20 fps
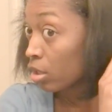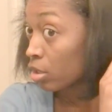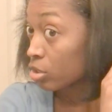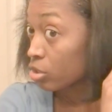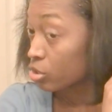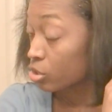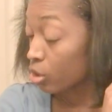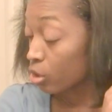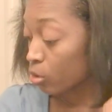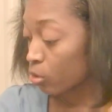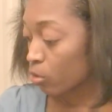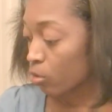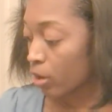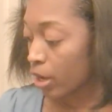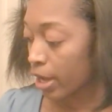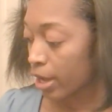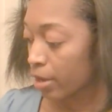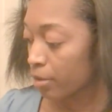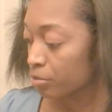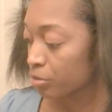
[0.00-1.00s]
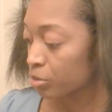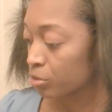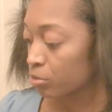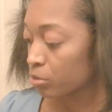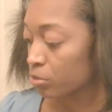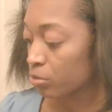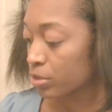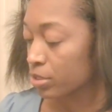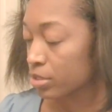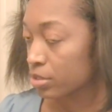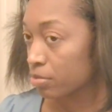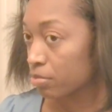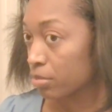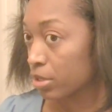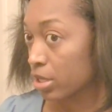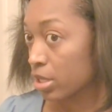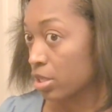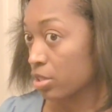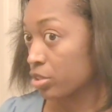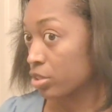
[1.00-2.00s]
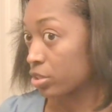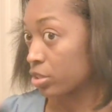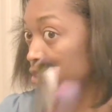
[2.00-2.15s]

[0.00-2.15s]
So I'm doing once a month.